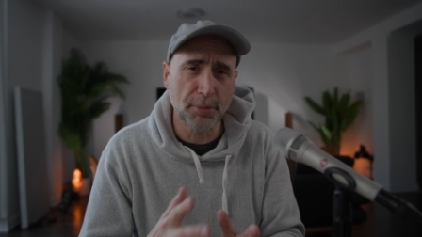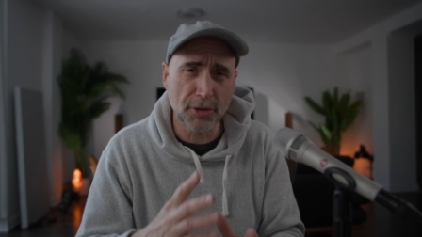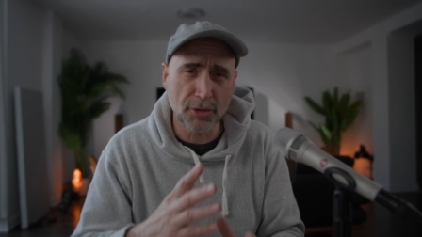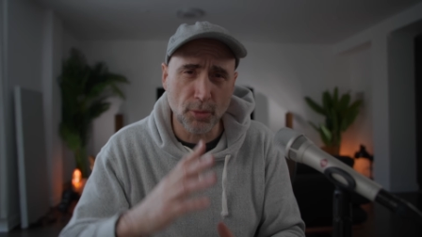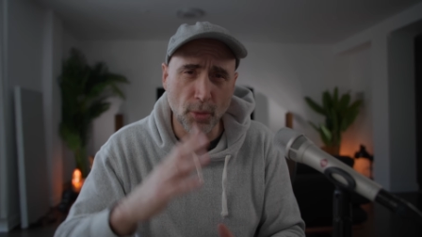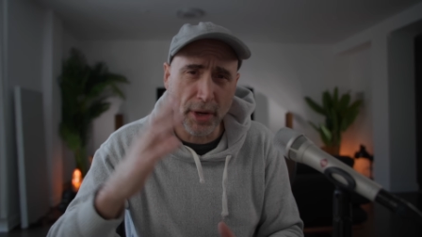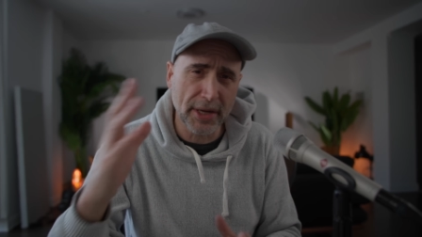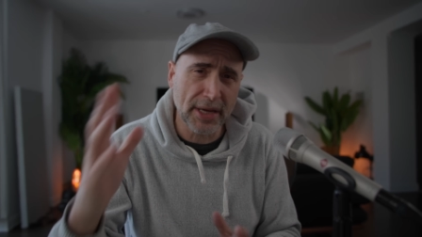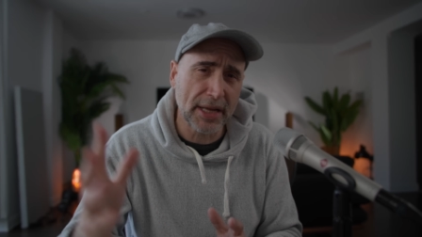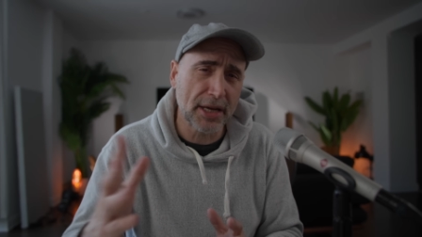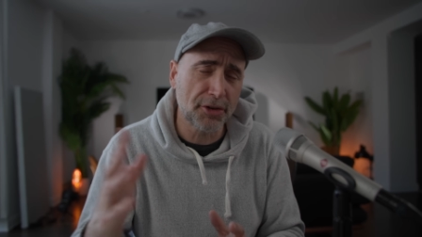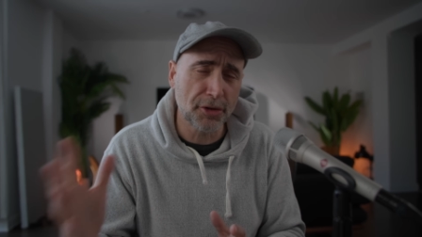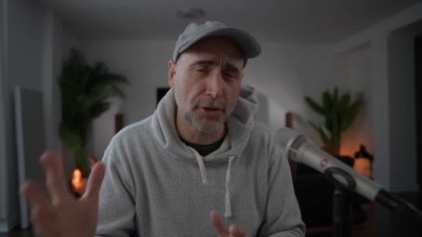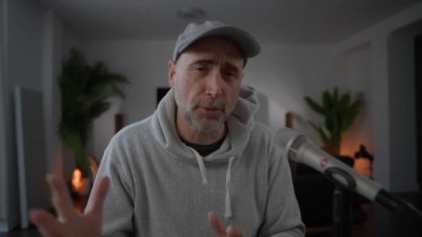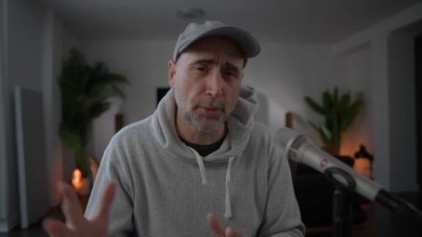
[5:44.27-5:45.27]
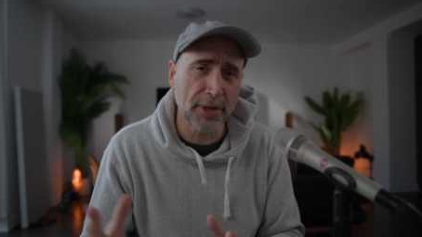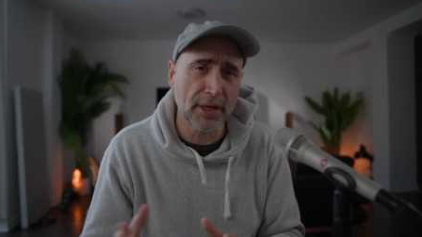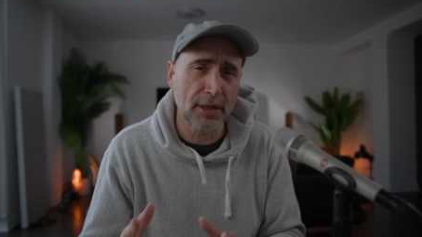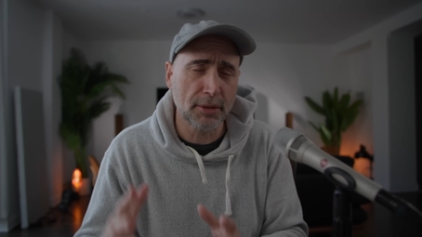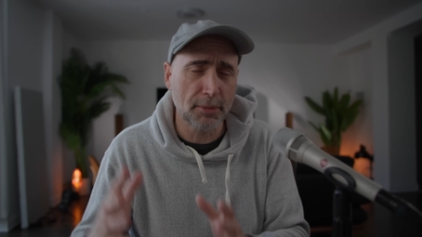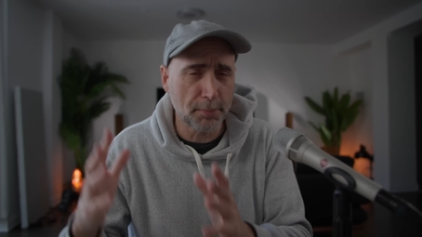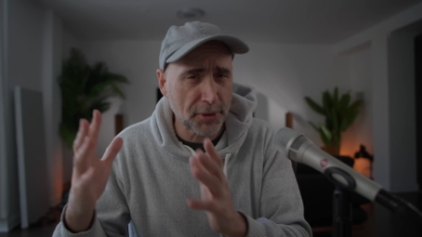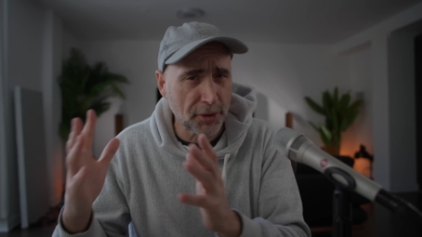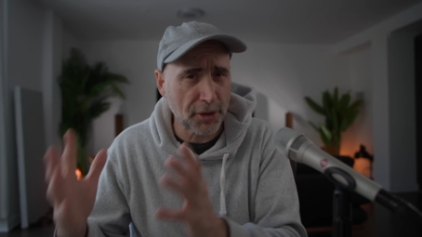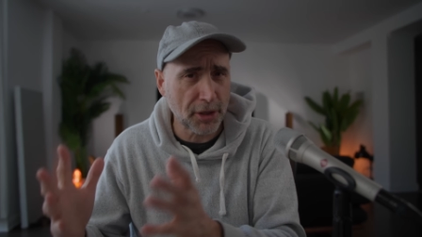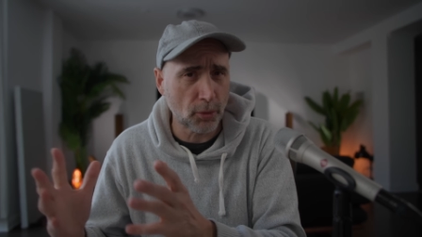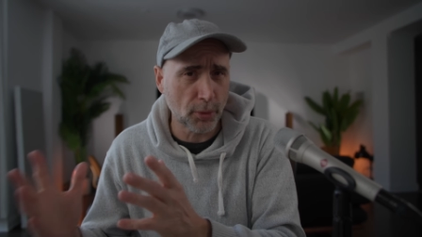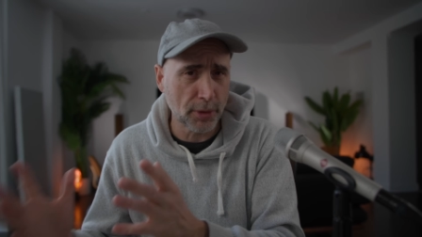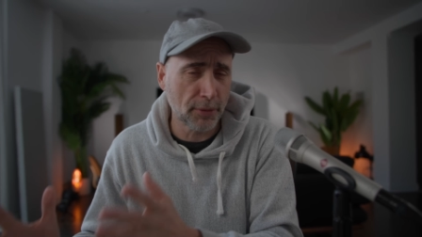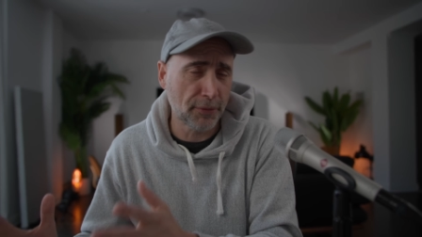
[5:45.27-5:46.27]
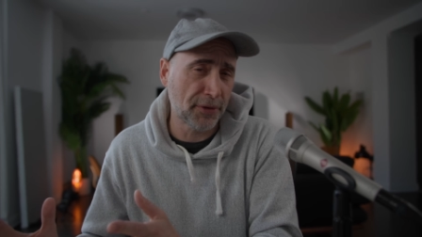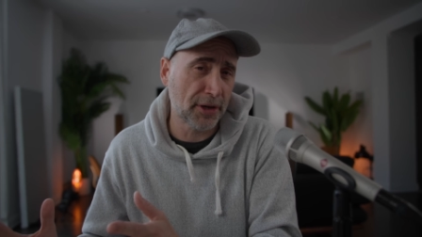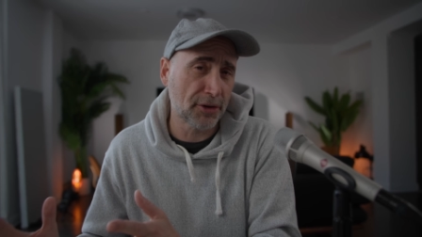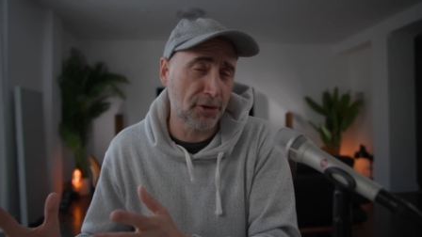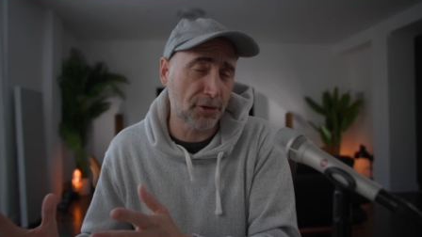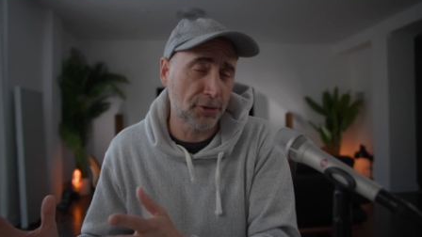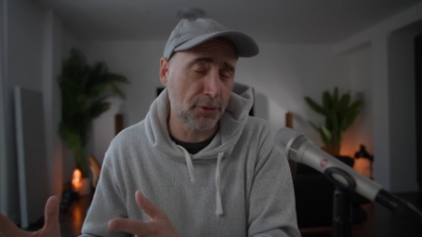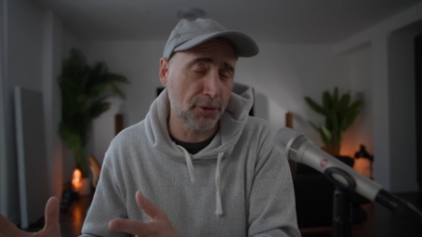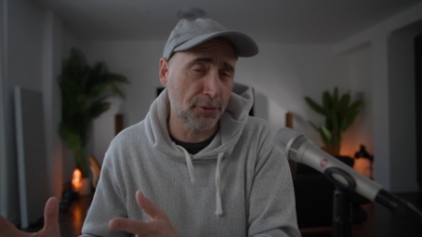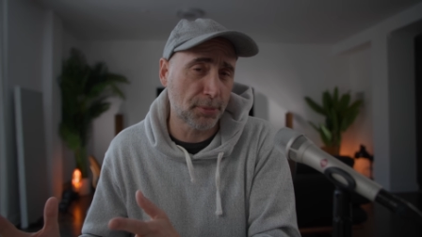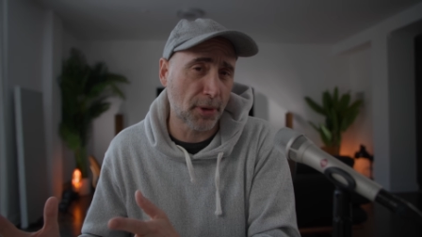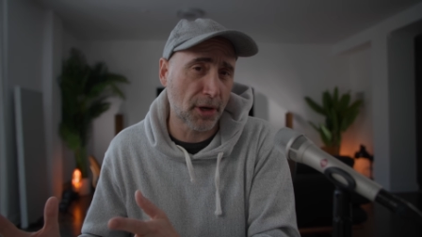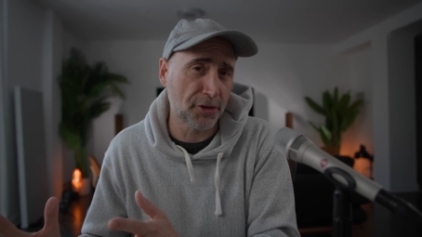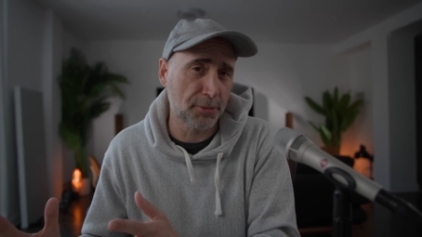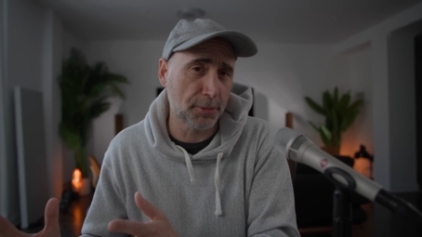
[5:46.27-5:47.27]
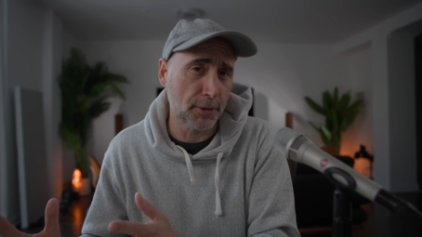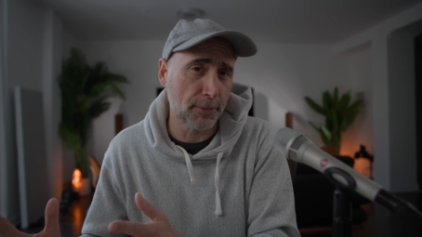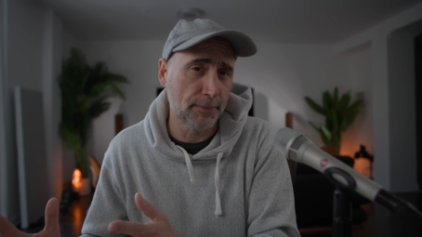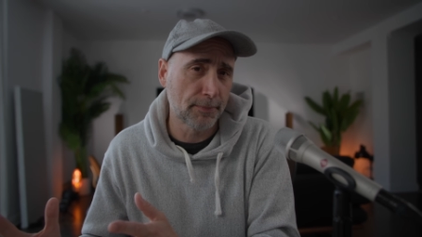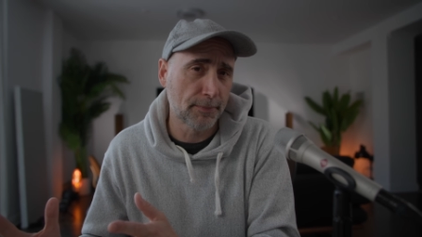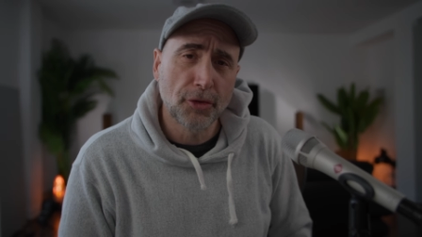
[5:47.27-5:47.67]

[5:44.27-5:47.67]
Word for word: but you want to get into the ring building real things as soon as possible.